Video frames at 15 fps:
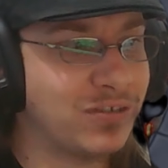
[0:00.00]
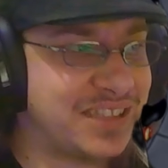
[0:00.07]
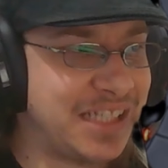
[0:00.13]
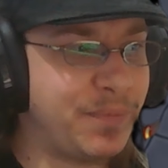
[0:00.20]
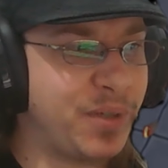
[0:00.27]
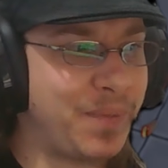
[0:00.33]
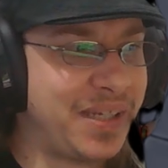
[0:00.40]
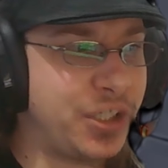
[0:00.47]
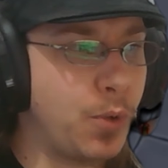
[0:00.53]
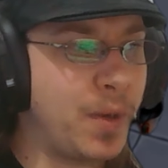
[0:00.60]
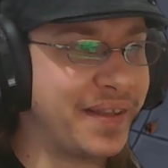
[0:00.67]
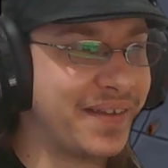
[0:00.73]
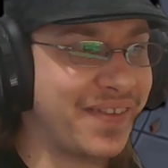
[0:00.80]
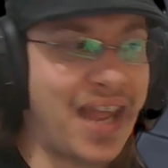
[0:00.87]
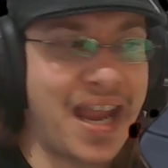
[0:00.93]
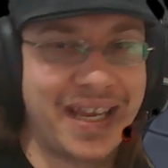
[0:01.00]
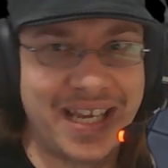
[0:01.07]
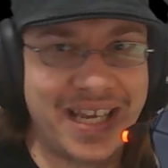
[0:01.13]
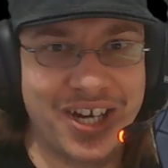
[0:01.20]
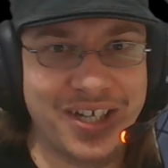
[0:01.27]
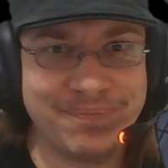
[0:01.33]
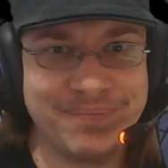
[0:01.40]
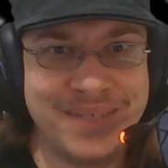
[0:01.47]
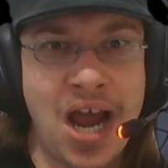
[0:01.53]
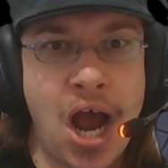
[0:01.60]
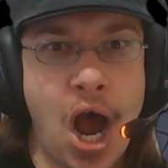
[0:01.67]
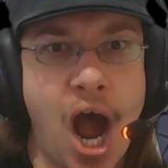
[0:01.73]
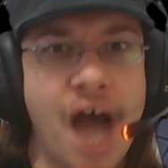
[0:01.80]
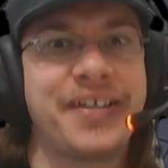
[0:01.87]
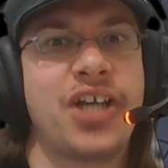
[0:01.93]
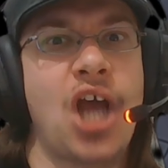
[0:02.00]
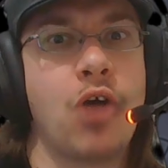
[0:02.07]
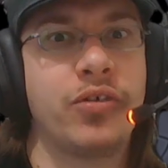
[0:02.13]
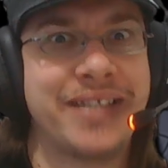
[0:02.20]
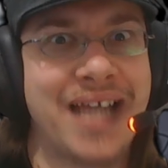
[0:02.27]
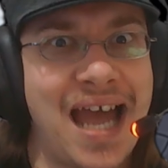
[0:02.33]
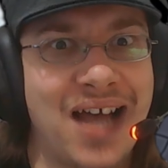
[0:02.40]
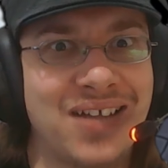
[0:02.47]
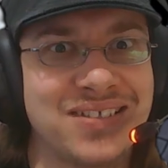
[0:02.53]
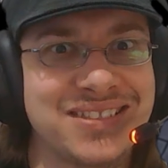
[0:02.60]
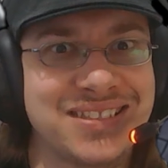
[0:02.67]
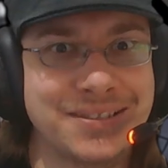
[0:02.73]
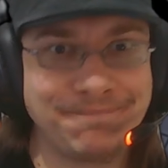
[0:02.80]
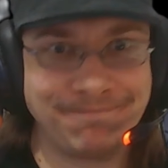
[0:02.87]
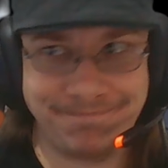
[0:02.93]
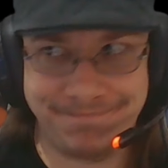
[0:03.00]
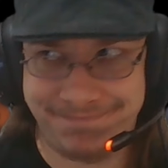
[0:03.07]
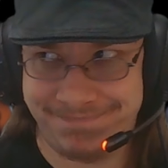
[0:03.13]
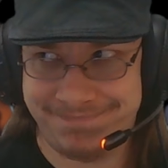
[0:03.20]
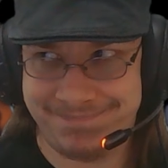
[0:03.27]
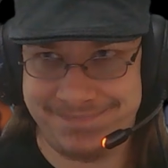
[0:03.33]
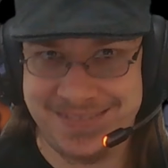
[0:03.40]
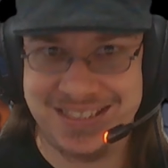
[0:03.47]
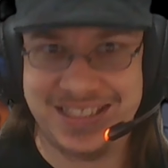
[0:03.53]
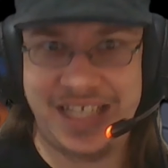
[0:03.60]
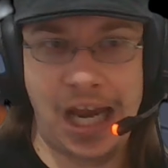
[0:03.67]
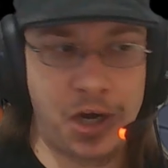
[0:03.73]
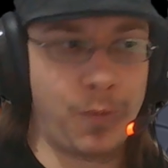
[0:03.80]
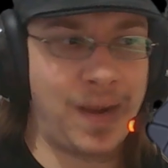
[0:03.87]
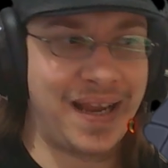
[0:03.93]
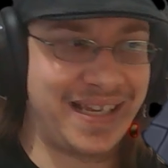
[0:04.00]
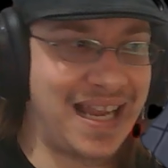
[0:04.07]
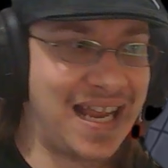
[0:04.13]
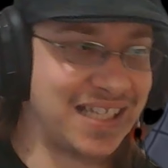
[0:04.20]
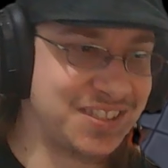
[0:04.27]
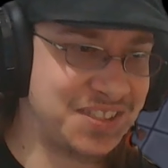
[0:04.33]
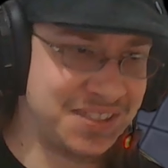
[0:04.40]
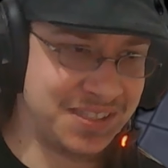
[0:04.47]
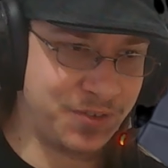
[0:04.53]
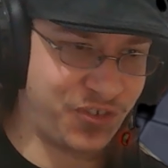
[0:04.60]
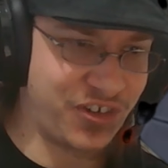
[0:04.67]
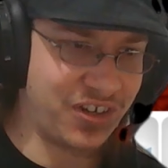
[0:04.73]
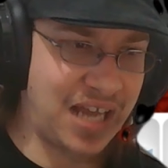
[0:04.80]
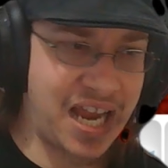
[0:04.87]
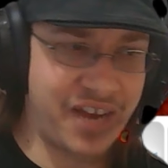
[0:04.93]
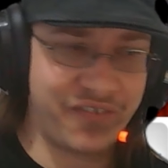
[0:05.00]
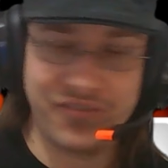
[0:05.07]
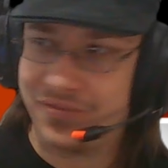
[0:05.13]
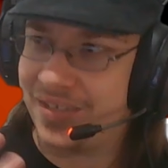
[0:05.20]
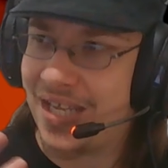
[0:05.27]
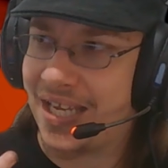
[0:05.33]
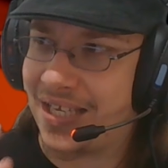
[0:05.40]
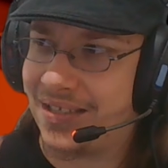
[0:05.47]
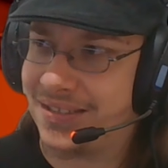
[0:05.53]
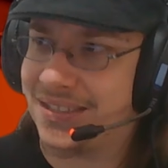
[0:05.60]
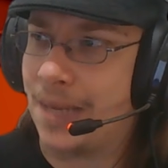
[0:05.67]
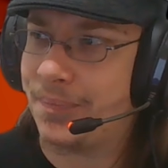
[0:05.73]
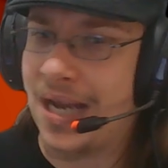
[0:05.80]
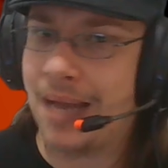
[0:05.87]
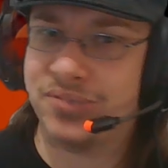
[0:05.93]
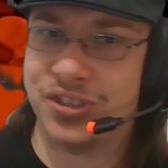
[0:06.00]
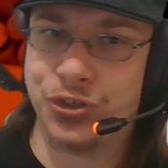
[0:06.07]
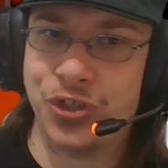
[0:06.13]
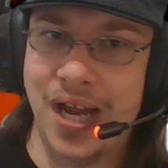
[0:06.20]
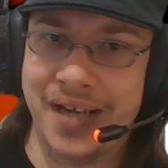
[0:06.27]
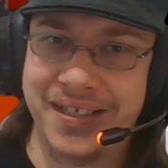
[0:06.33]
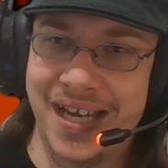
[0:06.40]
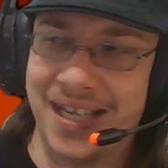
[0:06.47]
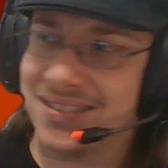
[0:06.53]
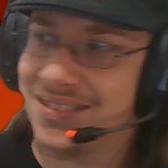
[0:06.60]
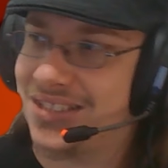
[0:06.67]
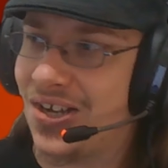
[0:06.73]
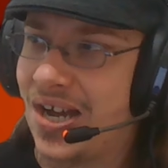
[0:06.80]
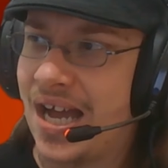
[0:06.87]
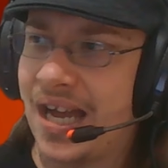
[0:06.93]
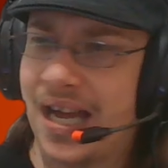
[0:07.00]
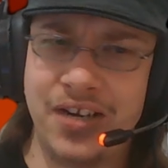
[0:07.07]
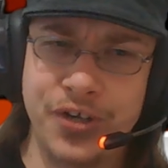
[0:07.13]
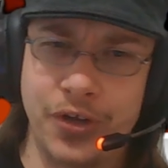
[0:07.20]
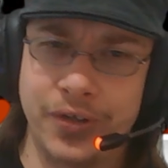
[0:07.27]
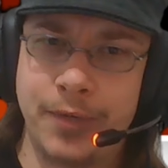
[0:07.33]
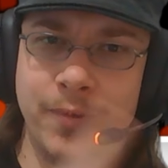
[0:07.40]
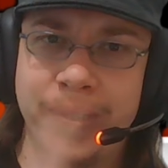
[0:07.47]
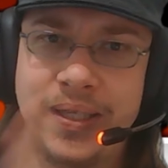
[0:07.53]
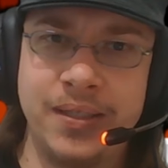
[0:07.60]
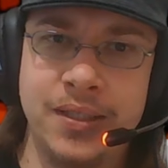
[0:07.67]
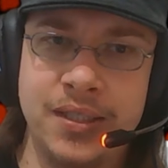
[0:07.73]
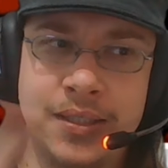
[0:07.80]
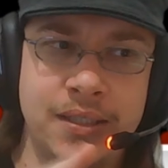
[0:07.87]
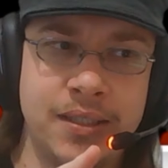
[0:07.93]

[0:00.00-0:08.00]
don't seem to be doing the thing here. Haunted hotels scare away guests. Real life, they sometimes attract guests. So I don't know. Can we